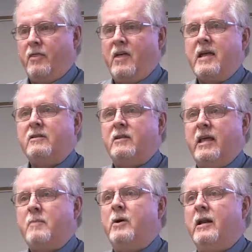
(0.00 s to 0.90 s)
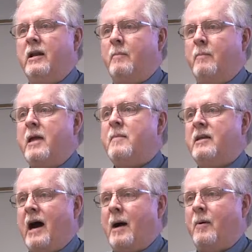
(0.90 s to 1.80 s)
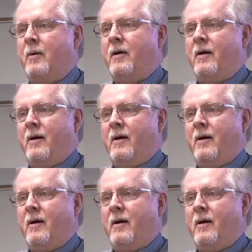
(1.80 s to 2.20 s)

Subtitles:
things that they put in a baby diaper